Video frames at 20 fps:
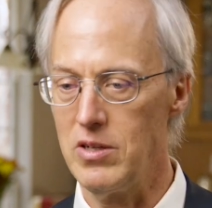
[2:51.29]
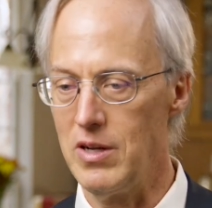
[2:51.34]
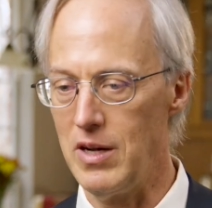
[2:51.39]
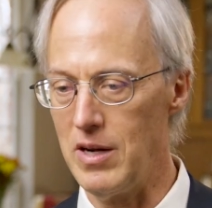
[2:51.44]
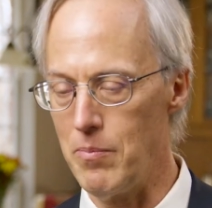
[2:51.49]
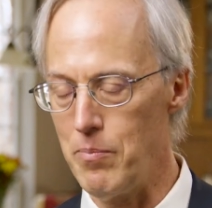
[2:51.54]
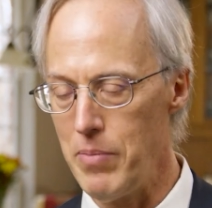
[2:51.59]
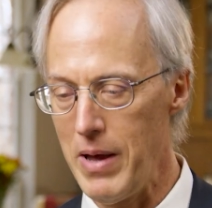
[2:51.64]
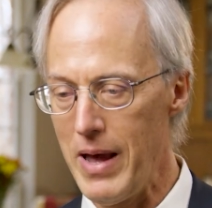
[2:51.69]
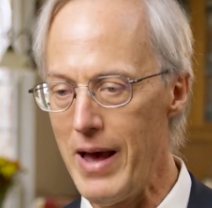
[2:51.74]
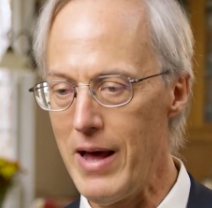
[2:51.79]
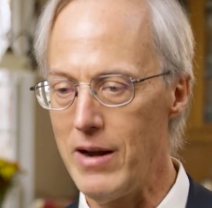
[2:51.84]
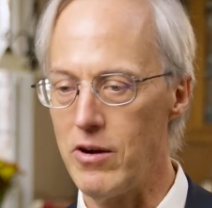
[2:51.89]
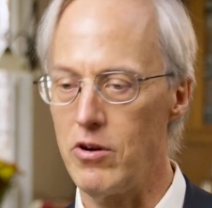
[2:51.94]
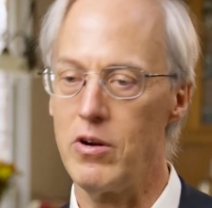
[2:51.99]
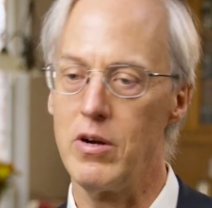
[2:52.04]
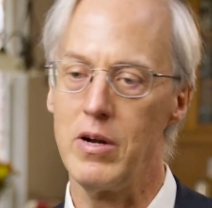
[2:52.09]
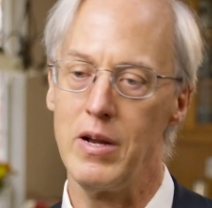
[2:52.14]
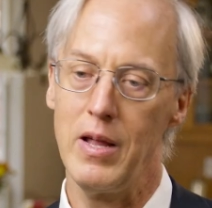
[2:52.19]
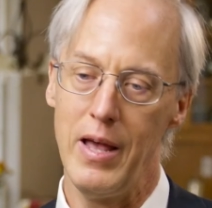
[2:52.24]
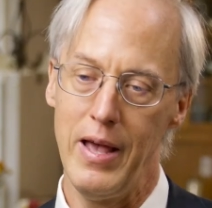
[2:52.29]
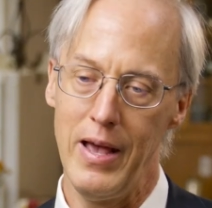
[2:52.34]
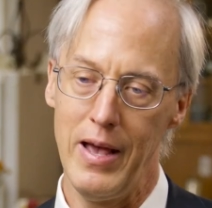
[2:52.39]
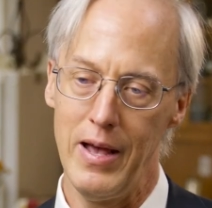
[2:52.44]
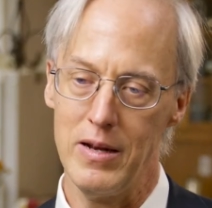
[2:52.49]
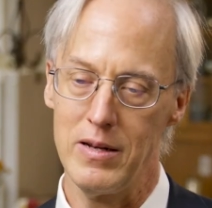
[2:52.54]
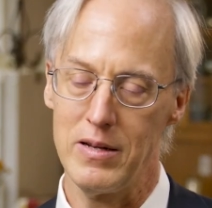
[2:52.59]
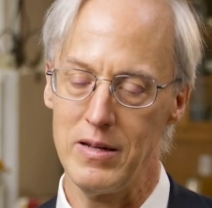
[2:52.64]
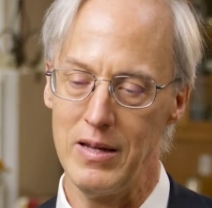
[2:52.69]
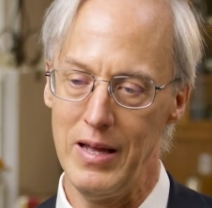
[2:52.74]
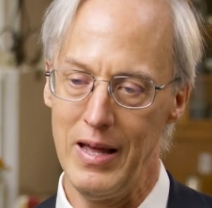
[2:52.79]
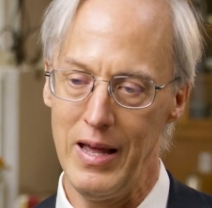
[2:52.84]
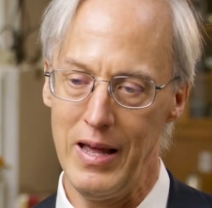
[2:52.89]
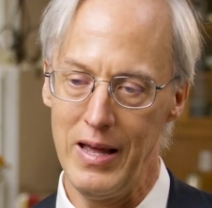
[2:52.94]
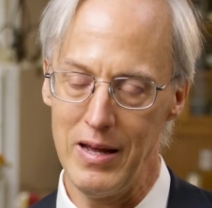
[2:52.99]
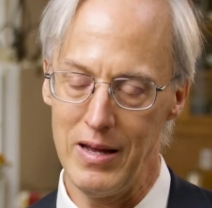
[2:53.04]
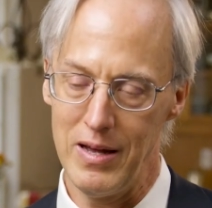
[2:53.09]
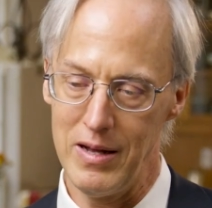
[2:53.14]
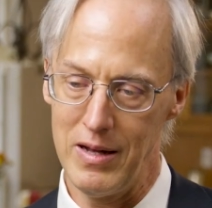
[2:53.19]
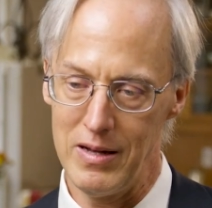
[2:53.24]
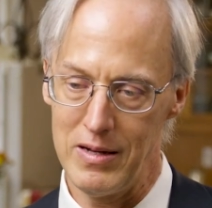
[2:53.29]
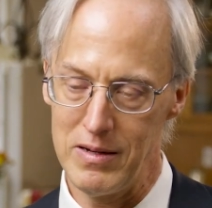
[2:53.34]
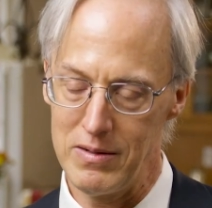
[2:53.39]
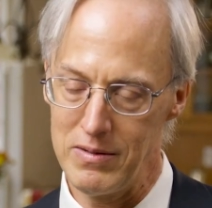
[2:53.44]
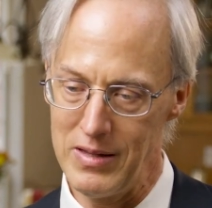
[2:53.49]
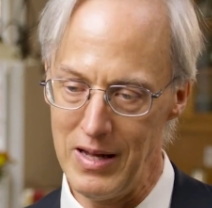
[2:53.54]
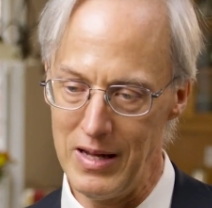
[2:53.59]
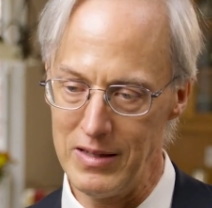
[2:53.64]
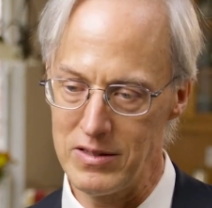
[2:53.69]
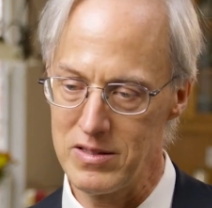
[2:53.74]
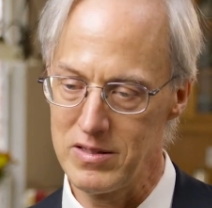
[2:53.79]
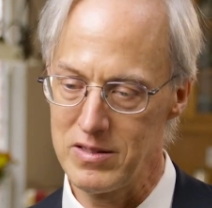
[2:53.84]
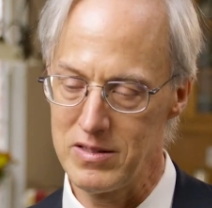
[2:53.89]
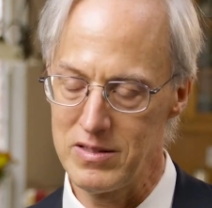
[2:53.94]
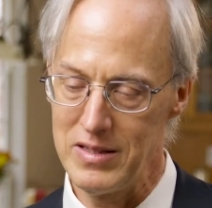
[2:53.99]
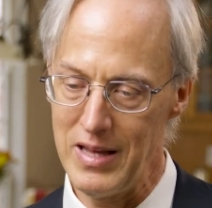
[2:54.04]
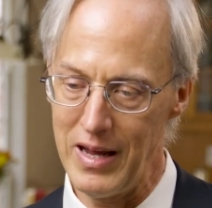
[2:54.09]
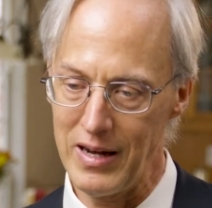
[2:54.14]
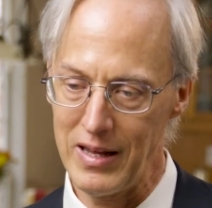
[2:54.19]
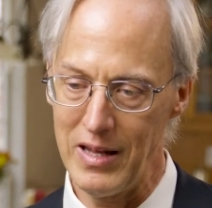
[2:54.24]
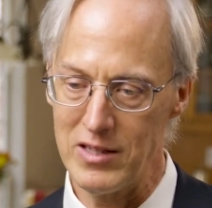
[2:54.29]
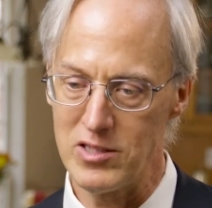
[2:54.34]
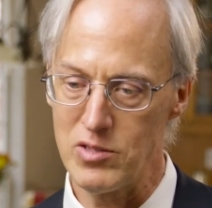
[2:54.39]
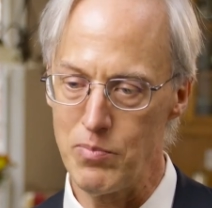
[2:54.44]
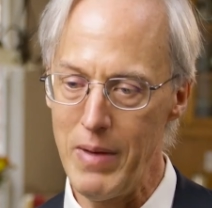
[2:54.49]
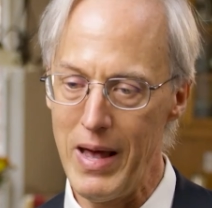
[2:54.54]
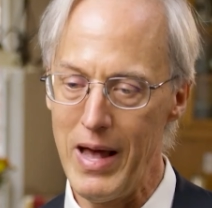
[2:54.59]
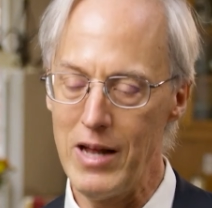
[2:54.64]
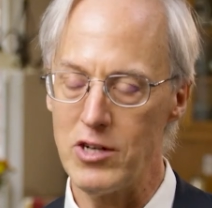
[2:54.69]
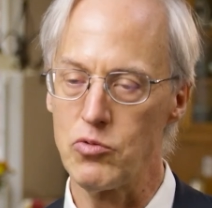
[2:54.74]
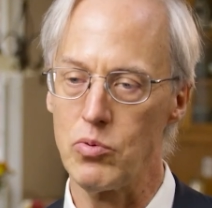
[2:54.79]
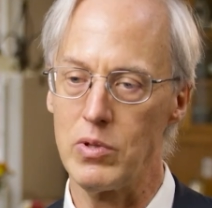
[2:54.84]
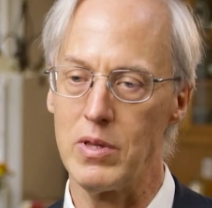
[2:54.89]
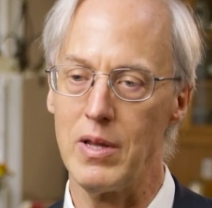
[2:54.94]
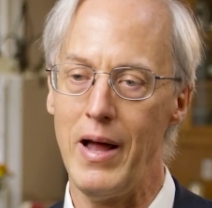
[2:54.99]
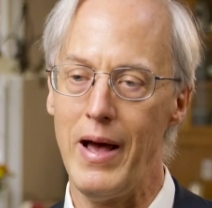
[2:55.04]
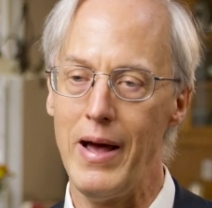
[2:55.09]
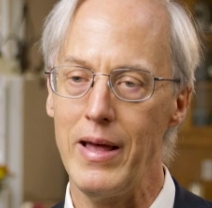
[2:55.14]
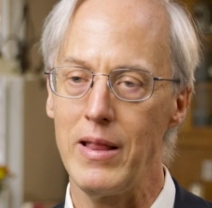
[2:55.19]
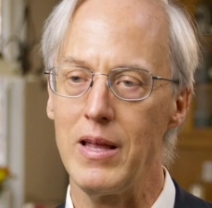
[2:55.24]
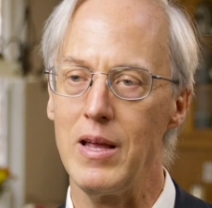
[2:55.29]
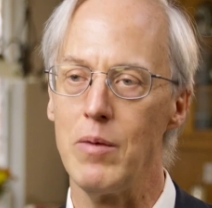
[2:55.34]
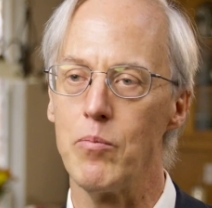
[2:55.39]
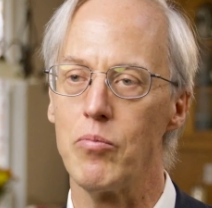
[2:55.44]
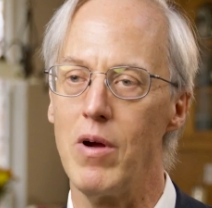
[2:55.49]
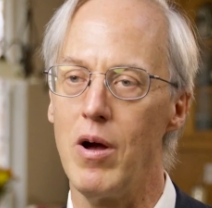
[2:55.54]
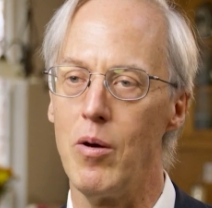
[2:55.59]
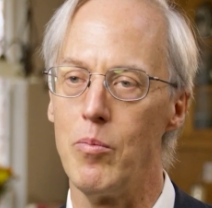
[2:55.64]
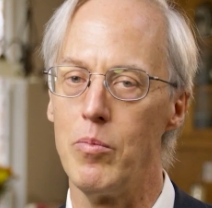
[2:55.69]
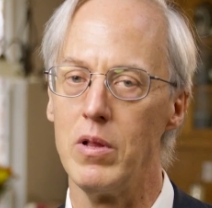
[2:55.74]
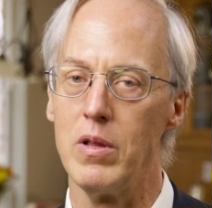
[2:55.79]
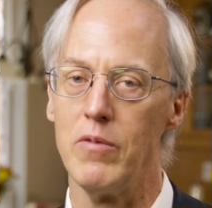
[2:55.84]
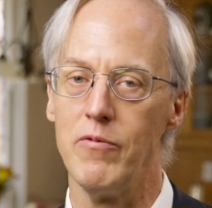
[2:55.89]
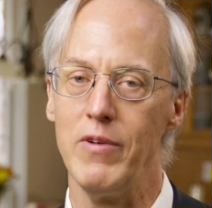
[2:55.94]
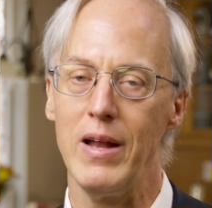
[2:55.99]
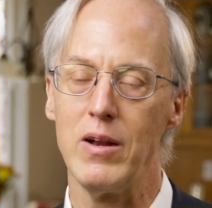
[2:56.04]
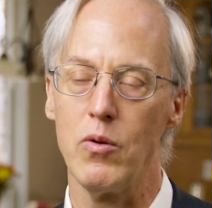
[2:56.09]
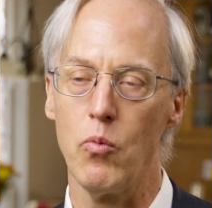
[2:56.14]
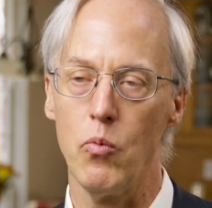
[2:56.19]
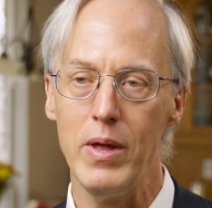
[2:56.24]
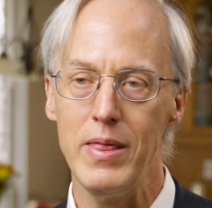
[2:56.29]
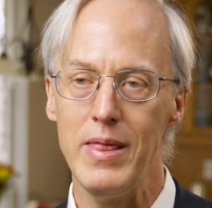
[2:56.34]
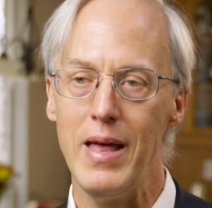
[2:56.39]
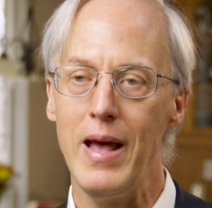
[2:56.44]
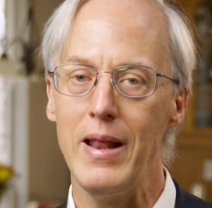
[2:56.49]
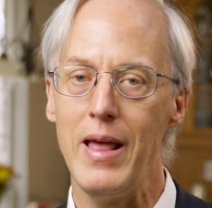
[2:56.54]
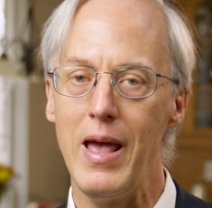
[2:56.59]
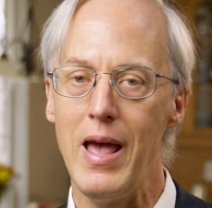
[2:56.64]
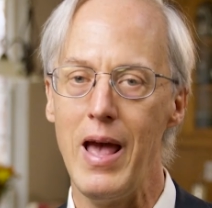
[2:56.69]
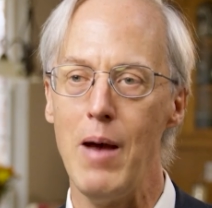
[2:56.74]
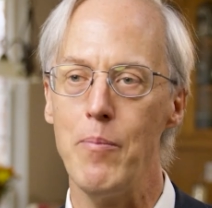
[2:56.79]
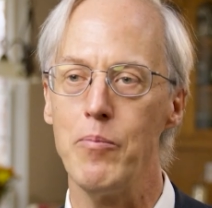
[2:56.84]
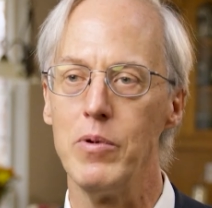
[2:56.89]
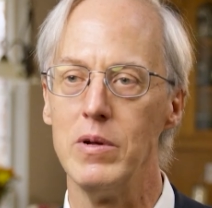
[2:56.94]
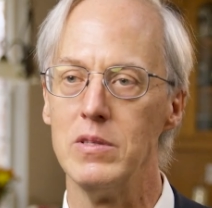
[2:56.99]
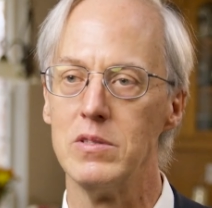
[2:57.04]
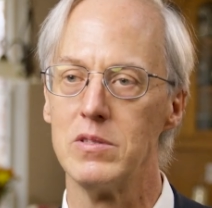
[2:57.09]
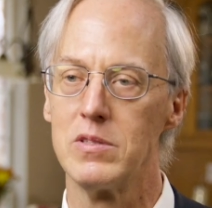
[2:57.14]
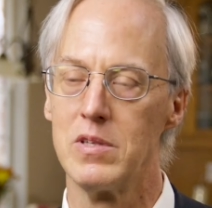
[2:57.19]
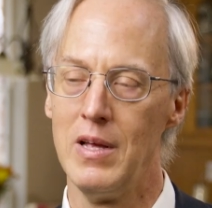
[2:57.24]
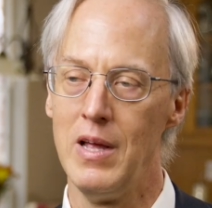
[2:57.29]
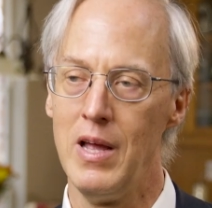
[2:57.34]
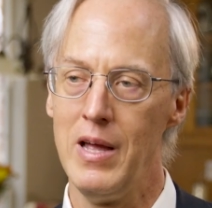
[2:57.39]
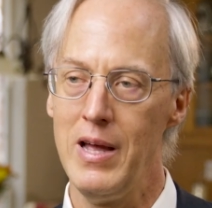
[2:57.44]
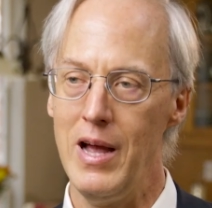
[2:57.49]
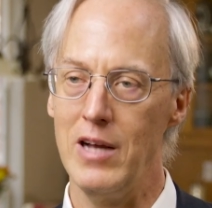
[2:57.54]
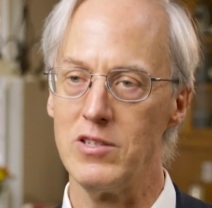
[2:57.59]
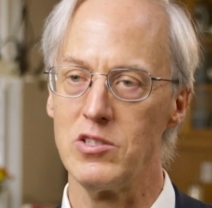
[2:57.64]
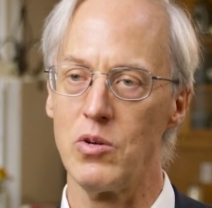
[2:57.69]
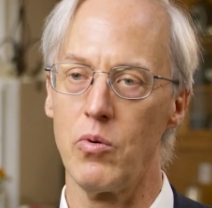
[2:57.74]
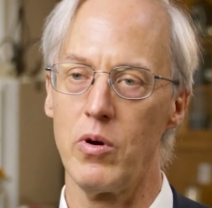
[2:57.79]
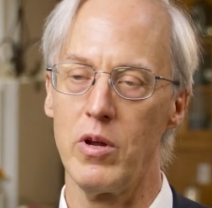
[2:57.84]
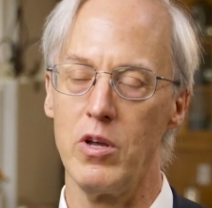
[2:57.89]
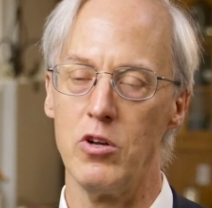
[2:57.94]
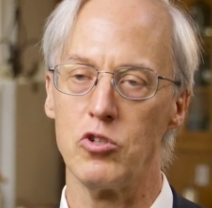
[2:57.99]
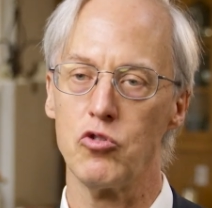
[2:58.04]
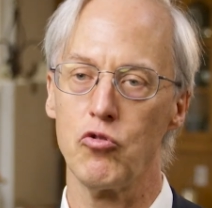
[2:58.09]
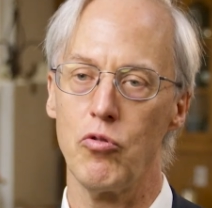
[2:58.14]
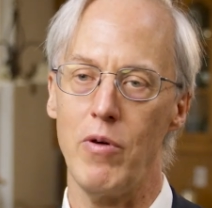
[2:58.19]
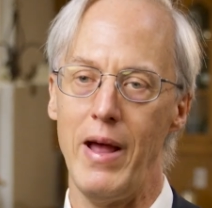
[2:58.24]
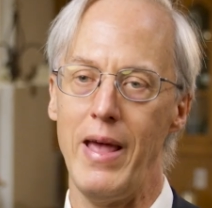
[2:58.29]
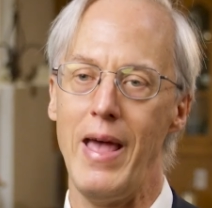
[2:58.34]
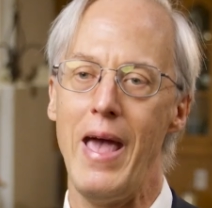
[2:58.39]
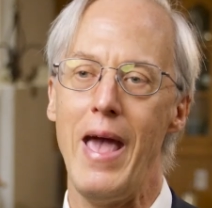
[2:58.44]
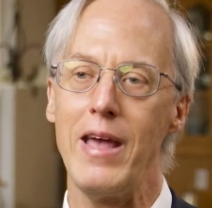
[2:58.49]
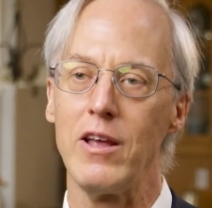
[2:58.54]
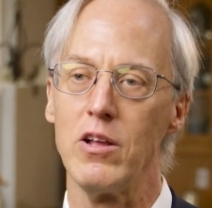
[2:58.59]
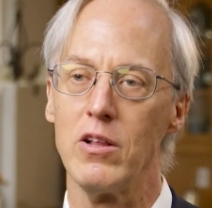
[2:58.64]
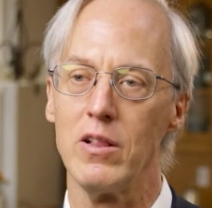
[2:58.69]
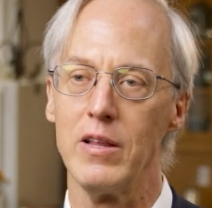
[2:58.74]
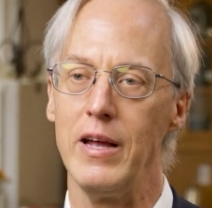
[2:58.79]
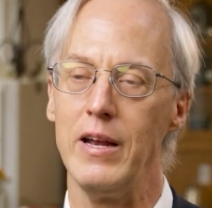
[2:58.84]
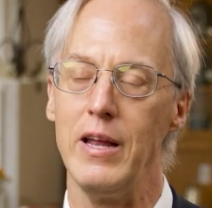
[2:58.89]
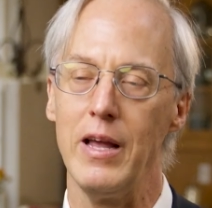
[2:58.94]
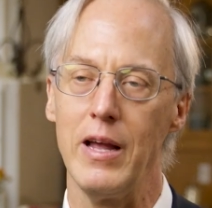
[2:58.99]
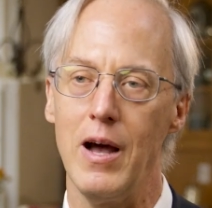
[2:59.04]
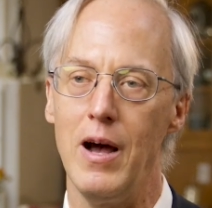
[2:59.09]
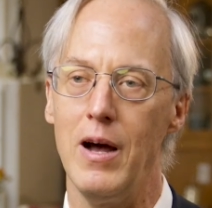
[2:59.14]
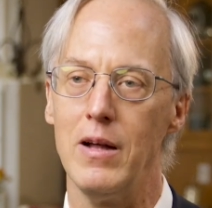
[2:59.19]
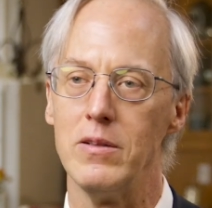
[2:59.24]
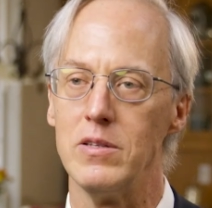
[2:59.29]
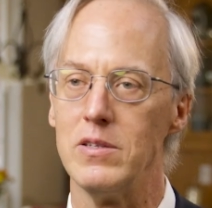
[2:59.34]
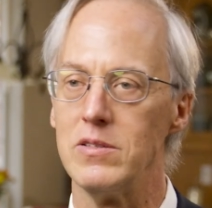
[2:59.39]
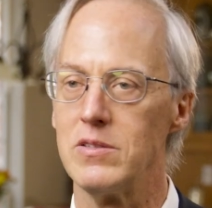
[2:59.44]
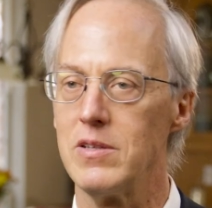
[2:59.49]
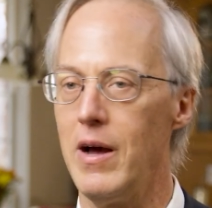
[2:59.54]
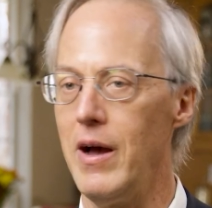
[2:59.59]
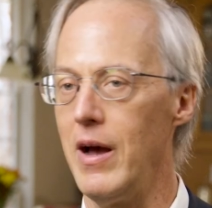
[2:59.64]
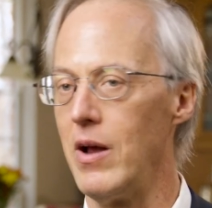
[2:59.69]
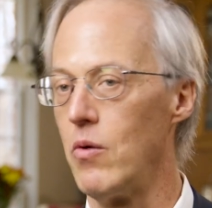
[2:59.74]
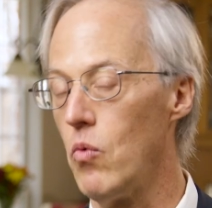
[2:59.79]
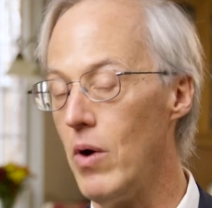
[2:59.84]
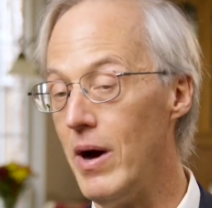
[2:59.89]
You need a pattern and a uh, that's that gets matched with a highly improbable event. And when that happens, as it were, you're triangulating on design.